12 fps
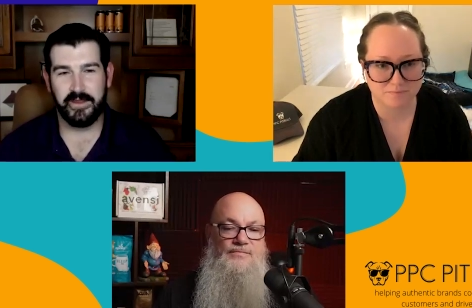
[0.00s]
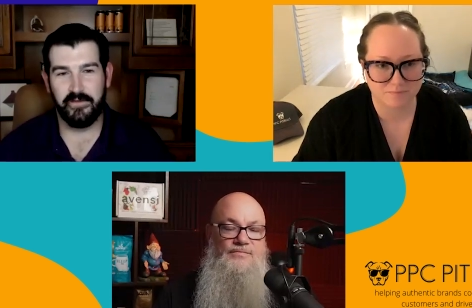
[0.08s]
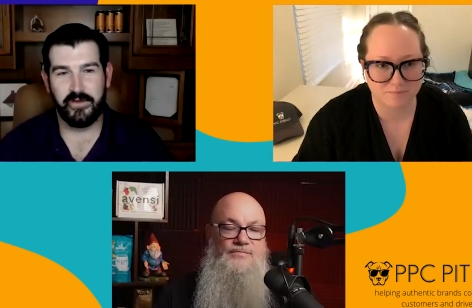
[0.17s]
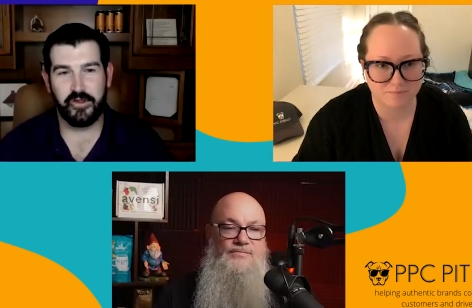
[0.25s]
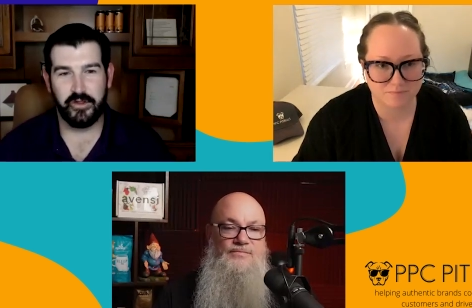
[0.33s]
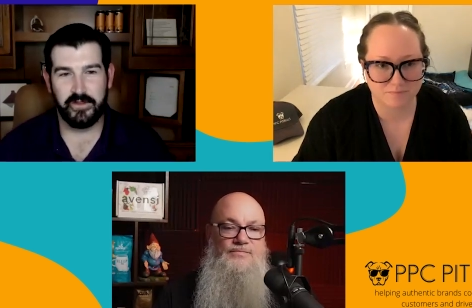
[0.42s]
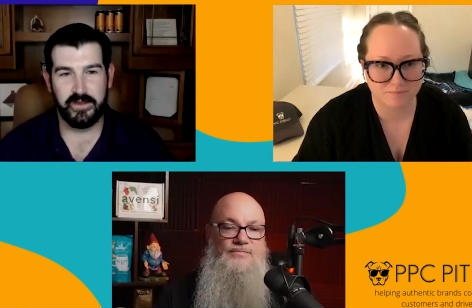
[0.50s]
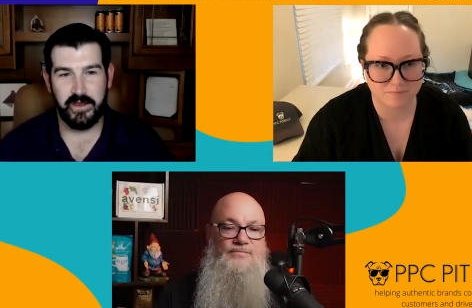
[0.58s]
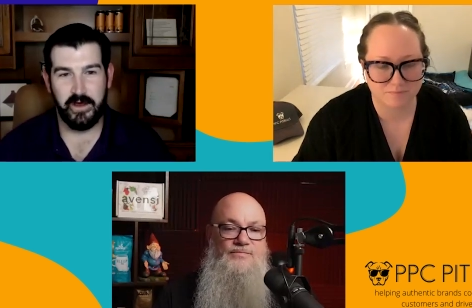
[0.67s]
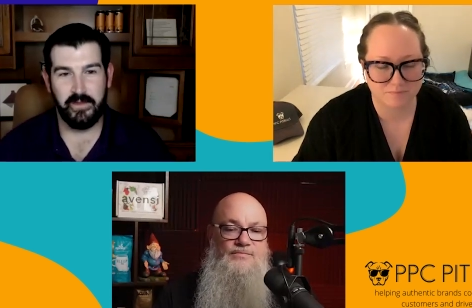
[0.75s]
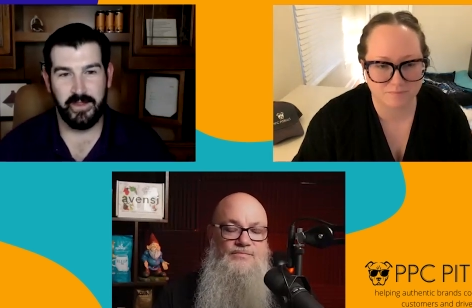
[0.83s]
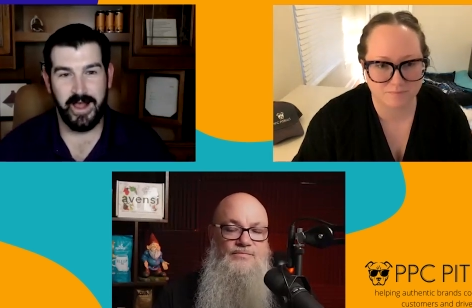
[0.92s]
Speaker 1: the
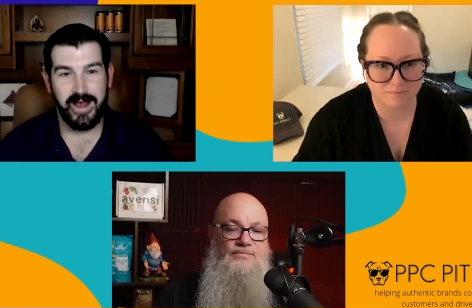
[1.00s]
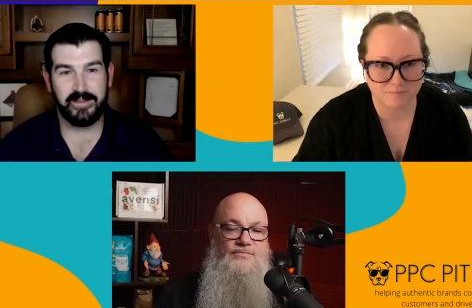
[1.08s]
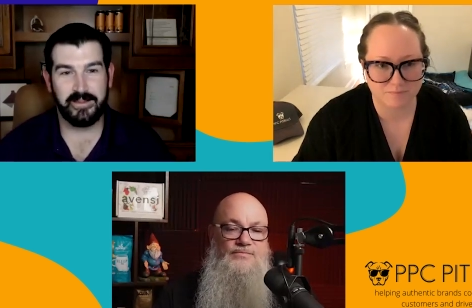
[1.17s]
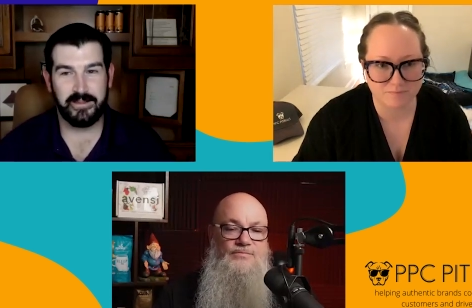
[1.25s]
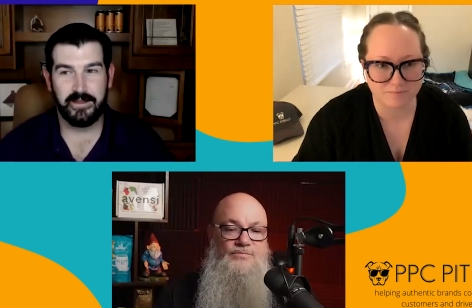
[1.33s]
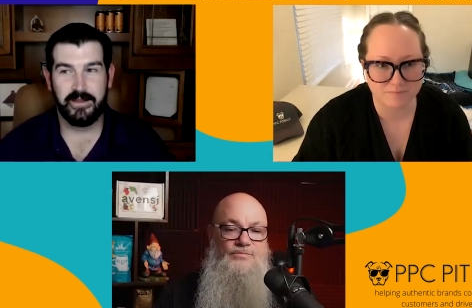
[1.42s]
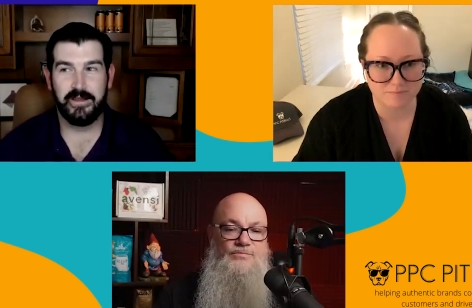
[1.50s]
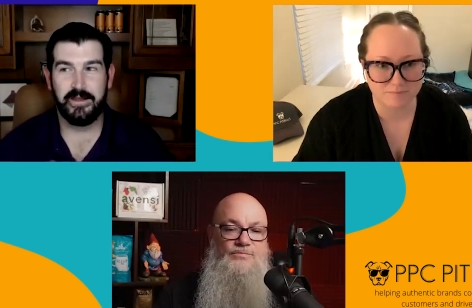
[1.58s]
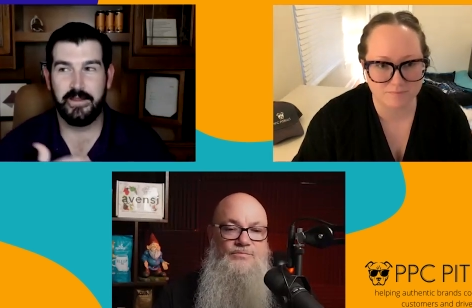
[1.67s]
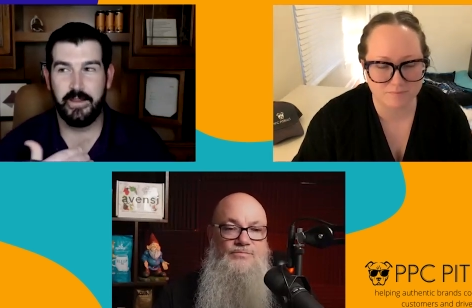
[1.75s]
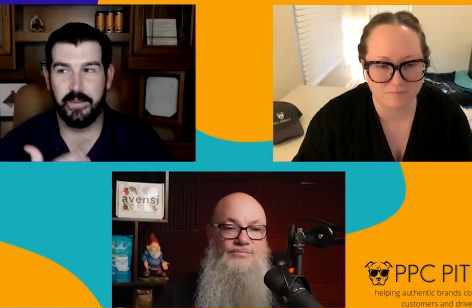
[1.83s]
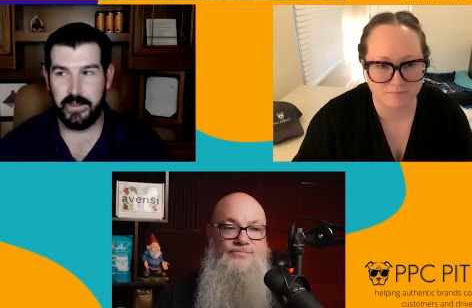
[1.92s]
efficiency unlocks
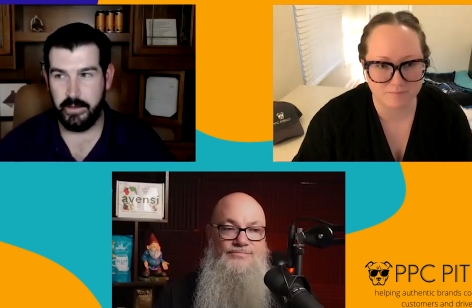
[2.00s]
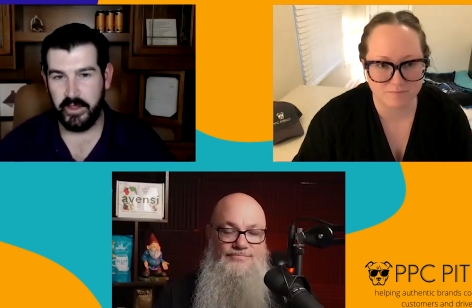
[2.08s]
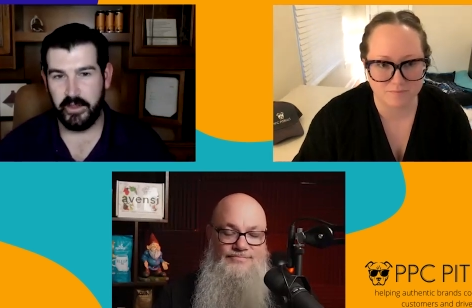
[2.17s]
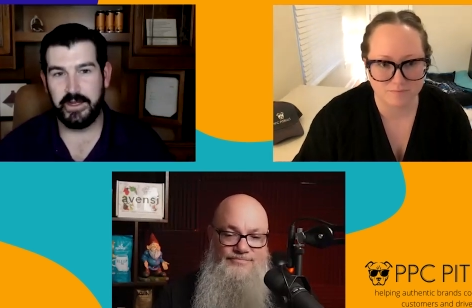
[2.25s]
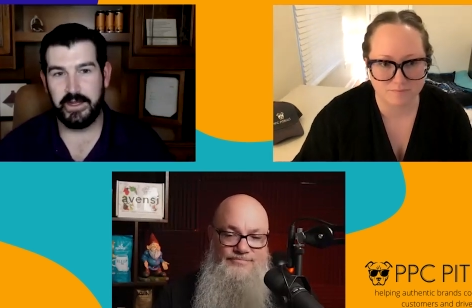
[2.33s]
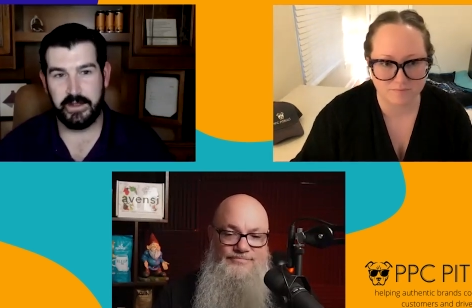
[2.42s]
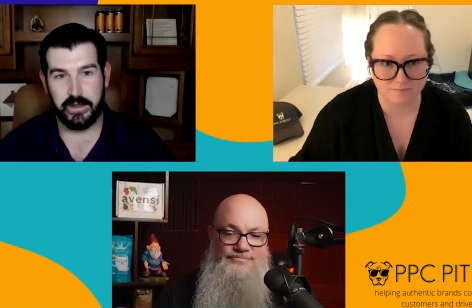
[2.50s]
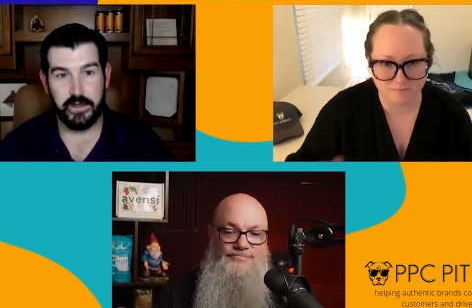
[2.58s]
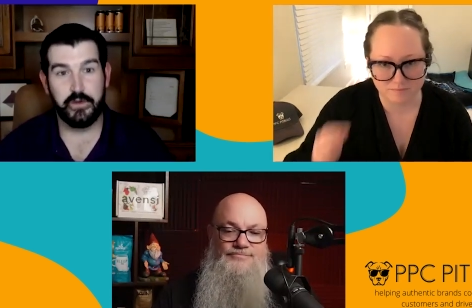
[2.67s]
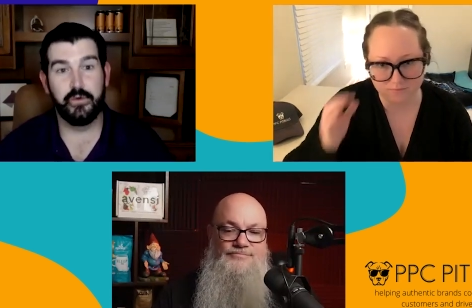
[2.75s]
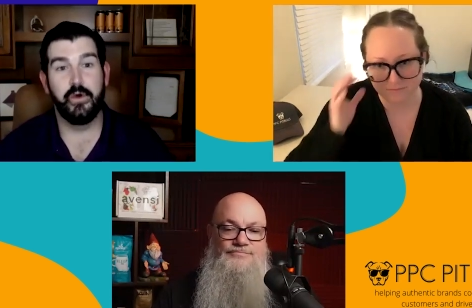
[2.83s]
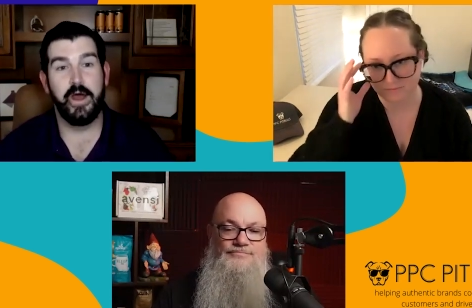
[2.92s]
the ability to
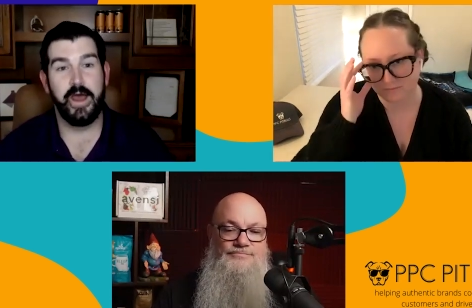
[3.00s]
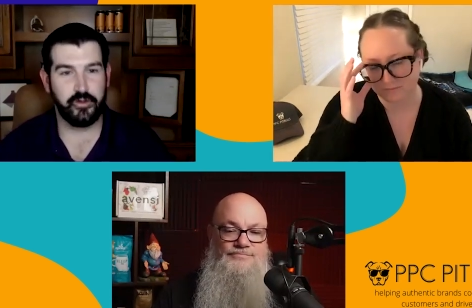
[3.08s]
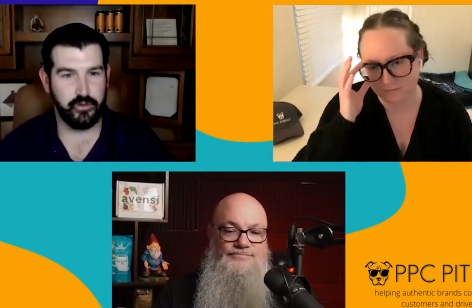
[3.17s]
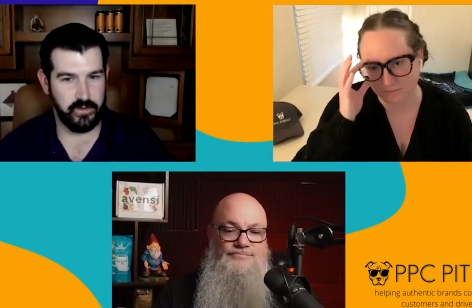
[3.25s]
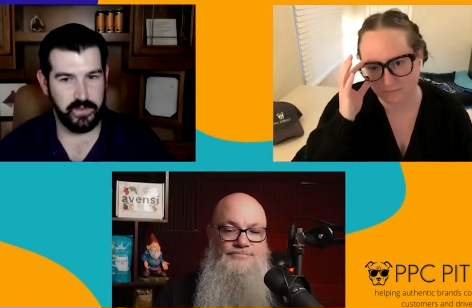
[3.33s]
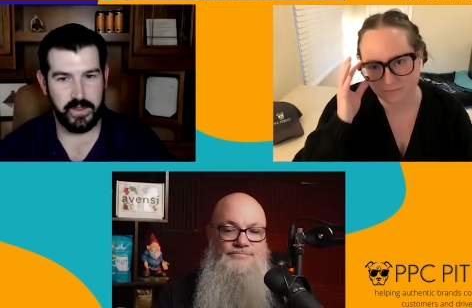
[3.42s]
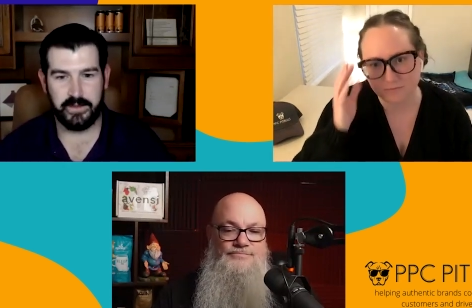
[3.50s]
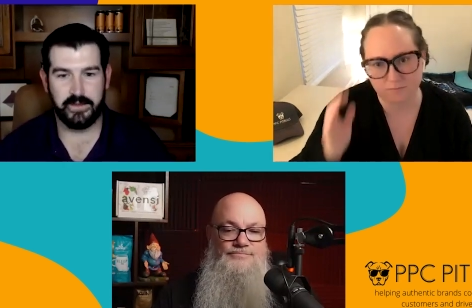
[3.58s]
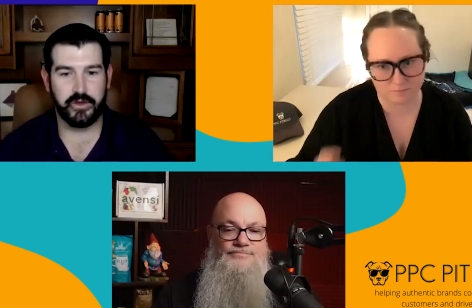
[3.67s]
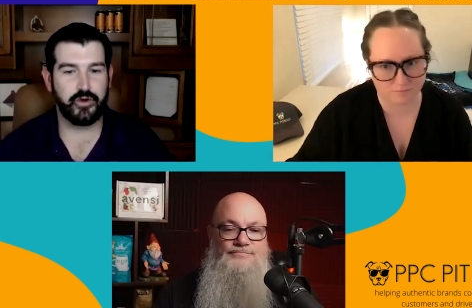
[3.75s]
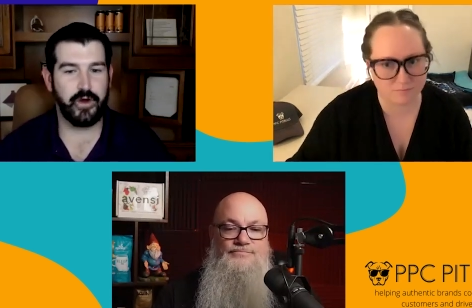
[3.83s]
do extra things and